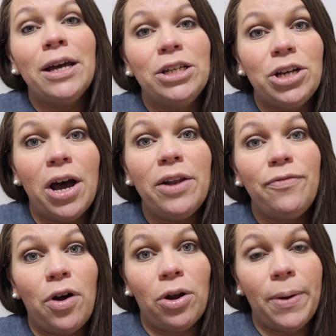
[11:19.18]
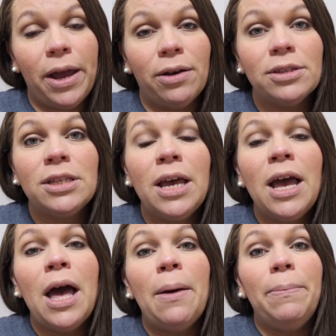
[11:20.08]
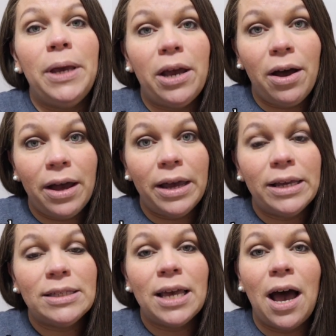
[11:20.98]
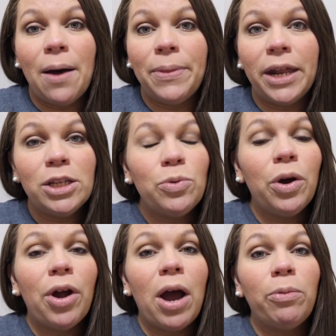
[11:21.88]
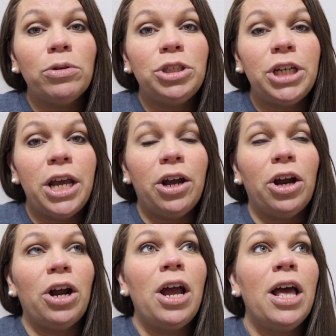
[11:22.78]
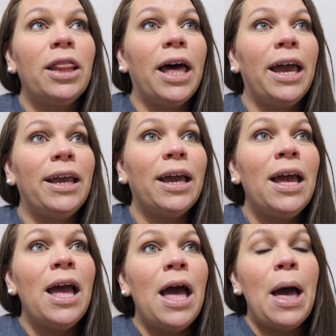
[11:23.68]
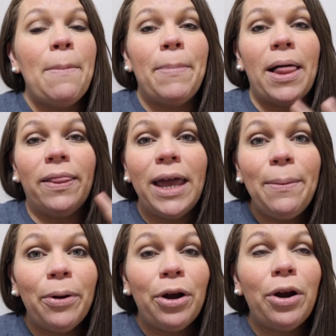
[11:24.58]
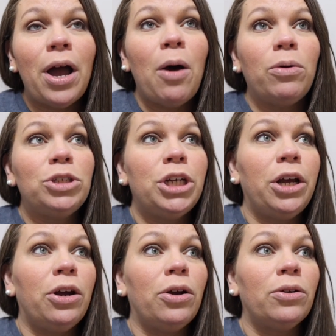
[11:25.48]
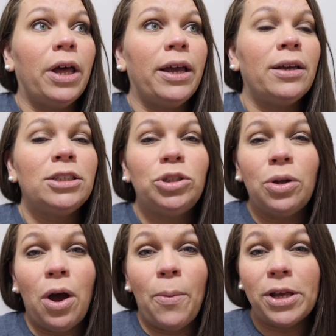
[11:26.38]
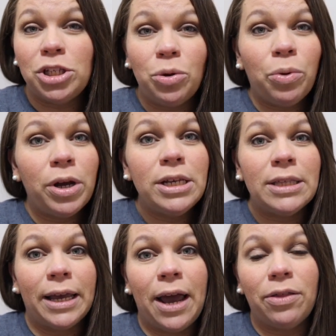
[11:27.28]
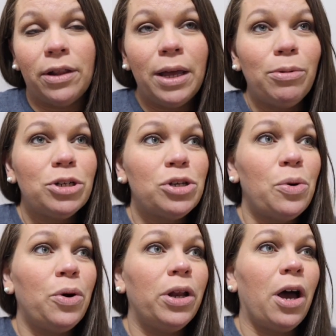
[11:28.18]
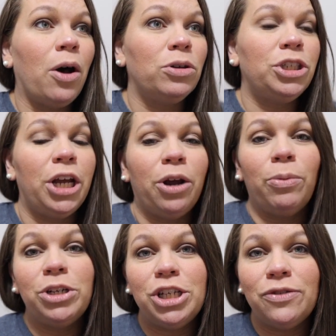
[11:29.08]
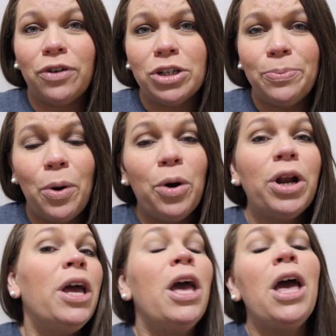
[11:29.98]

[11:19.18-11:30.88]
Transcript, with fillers: dot farmhouse because um, that is where I will share like my labor. I will share like all my stories, like how the labor is going. I'll share when she's first born.